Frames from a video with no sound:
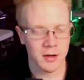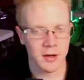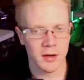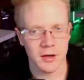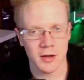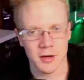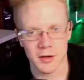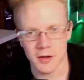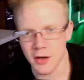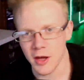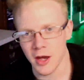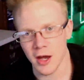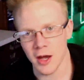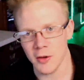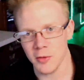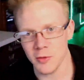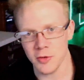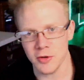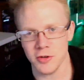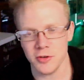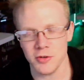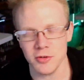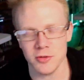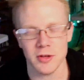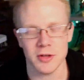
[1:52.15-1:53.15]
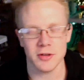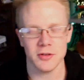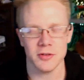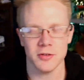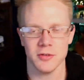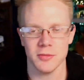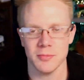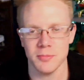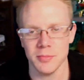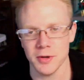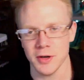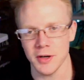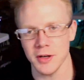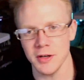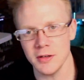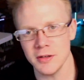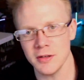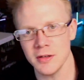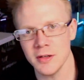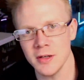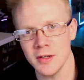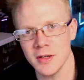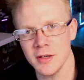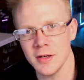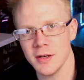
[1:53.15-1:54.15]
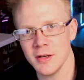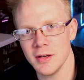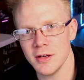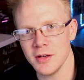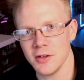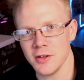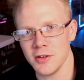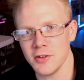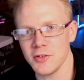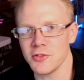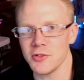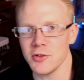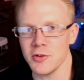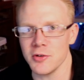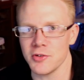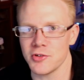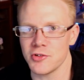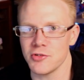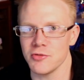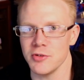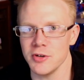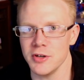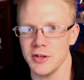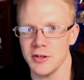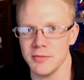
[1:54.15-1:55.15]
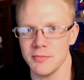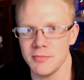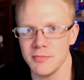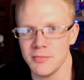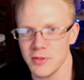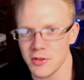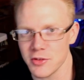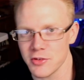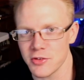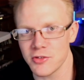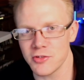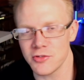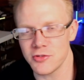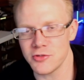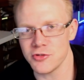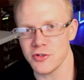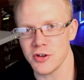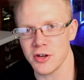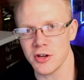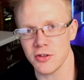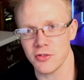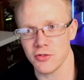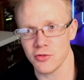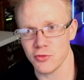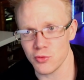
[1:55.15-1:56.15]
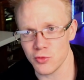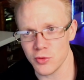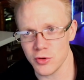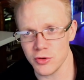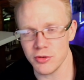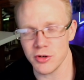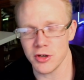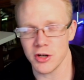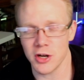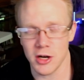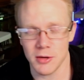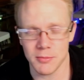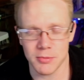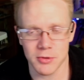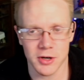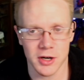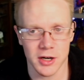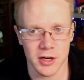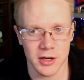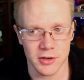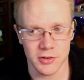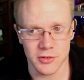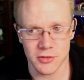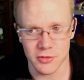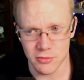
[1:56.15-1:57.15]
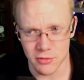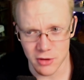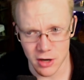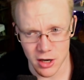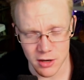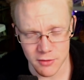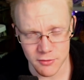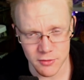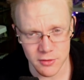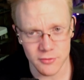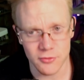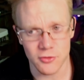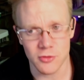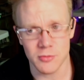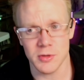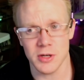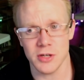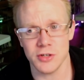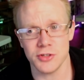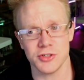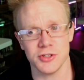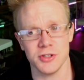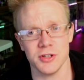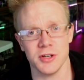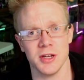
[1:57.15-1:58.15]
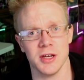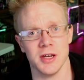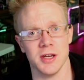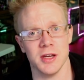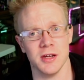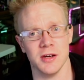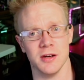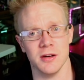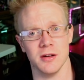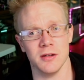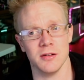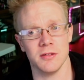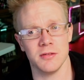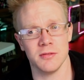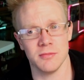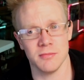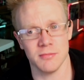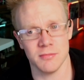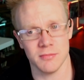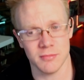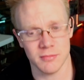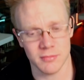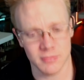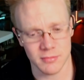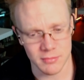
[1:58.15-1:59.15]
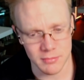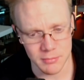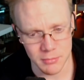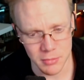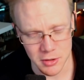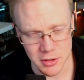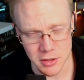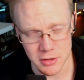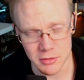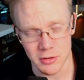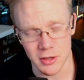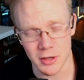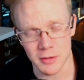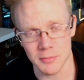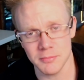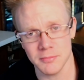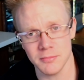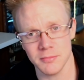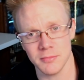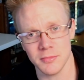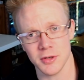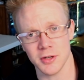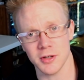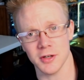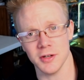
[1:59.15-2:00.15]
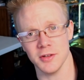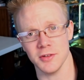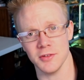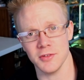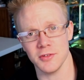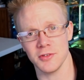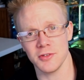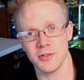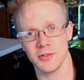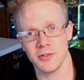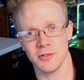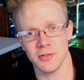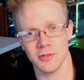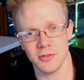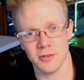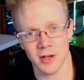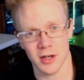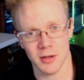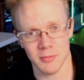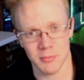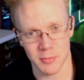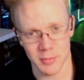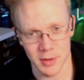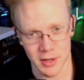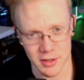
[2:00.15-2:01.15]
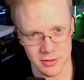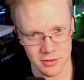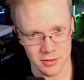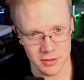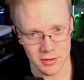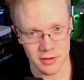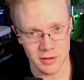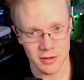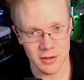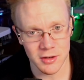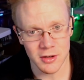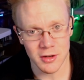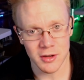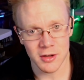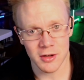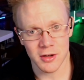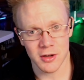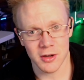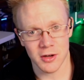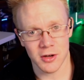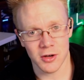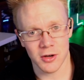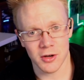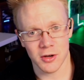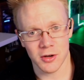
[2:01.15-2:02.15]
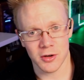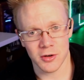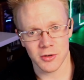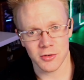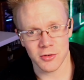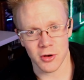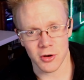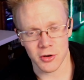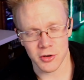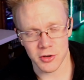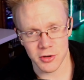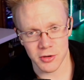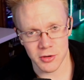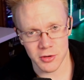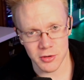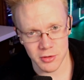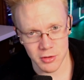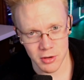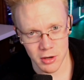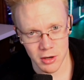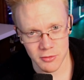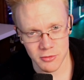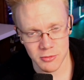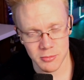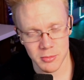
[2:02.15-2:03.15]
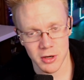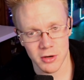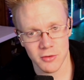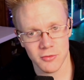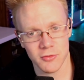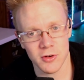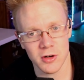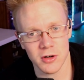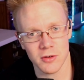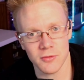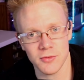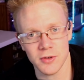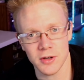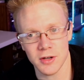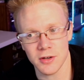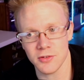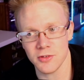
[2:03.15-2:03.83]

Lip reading: No, I wouldn't do that to you, but seriously, this trick is really complicated. It's a lot of information, and buckle up, because I'm about to talk your ear off about Final Fantasy